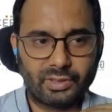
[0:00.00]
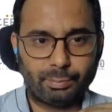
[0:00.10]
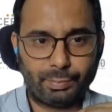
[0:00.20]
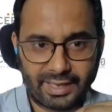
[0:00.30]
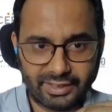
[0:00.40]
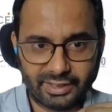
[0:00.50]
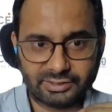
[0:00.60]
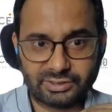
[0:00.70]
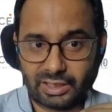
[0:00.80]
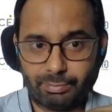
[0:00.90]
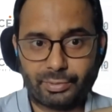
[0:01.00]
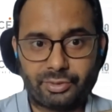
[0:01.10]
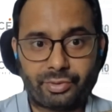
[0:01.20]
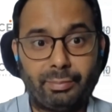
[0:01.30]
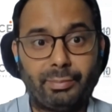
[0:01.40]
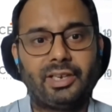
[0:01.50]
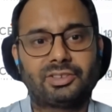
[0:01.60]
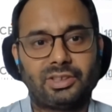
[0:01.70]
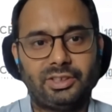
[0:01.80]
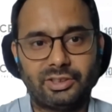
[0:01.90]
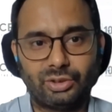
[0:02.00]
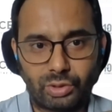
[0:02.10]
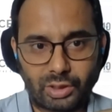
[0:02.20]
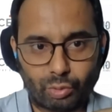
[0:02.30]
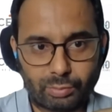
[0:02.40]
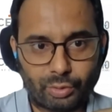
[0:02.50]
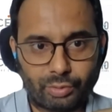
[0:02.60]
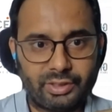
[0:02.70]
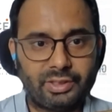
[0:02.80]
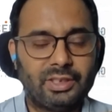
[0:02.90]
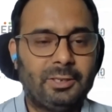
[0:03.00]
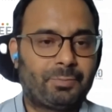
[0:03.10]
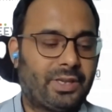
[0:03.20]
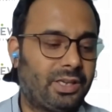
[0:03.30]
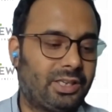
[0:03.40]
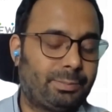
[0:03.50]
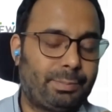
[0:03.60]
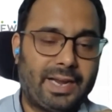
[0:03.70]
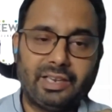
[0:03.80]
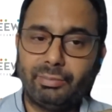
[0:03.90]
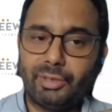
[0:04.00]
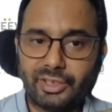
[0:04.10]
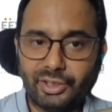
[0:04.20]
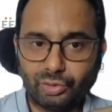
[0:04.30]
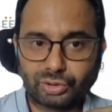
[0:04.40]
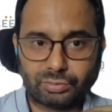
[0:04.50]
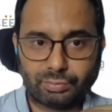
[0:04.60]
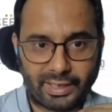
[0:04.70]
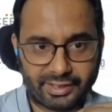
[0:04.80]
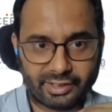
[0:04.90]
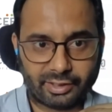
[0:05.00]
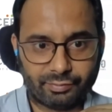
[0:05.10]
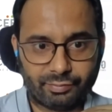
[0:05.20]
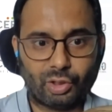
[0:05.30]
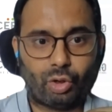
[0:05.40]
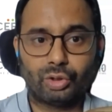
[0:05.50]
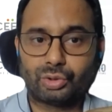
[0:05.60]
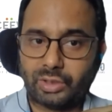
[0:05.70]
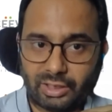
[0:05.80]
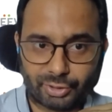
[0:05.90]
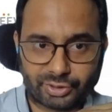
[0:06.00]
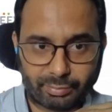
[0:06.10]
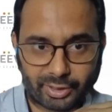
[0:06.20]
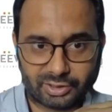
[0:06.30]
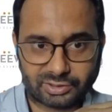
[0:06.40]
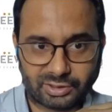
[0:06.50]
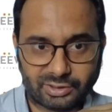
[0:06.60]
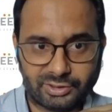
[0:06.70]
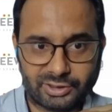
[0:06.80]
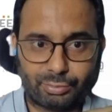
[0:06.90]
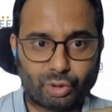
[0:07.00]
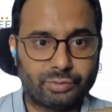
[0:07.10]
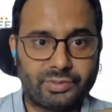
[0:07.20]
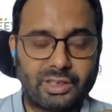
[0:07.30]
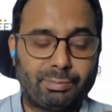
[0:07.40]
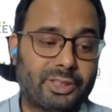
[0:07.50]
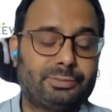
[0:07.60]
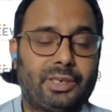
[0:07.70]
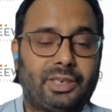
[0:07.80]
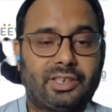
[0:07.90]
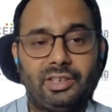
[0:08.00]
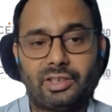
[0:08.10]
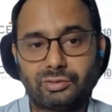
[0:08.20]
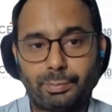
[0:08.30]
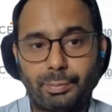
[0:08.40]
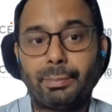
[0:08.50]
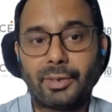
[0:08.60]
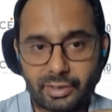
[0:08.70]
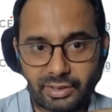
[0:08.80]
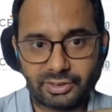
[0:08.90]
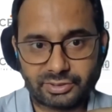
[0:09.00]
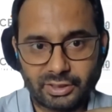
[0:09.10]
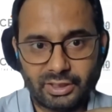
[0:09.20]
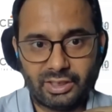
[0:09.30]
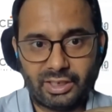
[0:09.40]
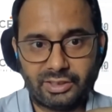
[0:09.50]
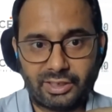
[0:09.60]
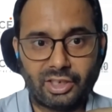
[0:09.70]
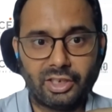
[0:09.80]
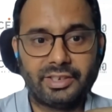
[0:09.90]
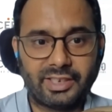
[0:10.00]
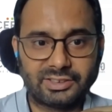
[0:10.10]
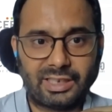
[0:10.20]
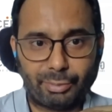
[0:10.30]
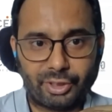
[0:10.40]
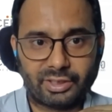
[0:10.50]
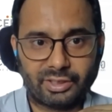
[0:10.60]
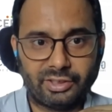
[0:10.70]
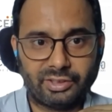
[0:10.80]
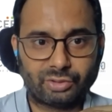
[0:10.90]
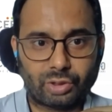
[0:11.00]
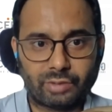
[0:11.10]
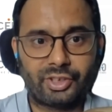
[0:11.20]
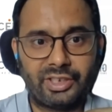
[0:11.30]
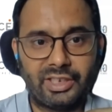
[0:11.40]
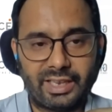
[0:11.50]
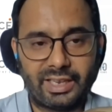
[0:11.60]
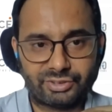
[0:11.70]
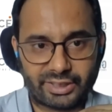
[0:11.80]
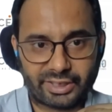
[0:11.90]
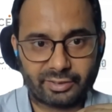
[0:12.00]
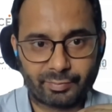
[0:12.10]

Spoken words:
planning has helped tremendously. There's no doubt about it. The pandemic-induced planning will also help us tremendously, just because we are much better in terms of preparedness, and that learning has happened in the sort of a real-life setting,